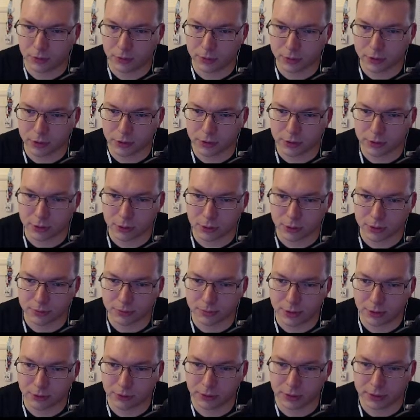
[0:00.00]
Let's close these doors. I
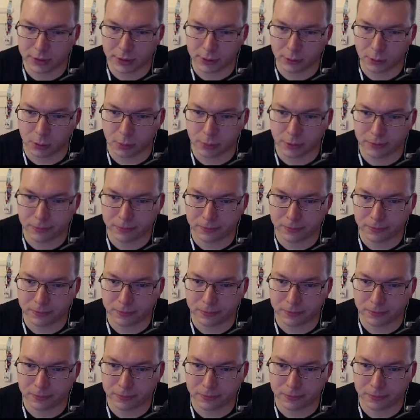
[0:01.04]
didn't realize they were open.